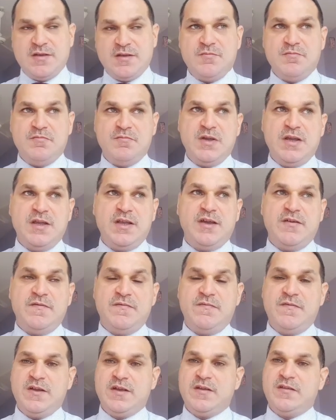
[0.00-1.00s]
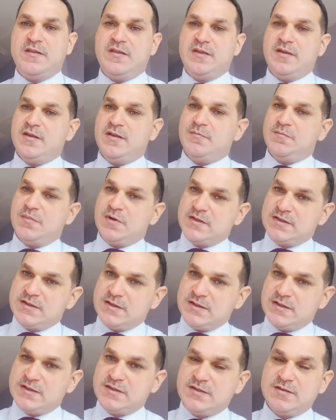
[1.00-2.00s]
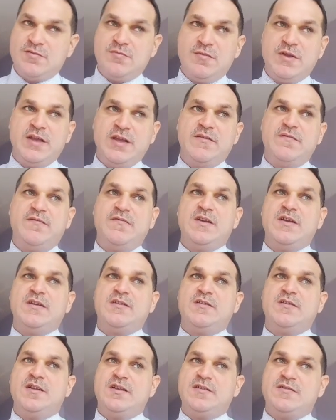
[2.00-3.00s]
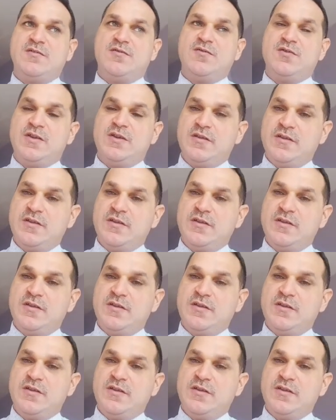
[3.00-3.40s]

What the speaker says: may affect the presence, may affect later on in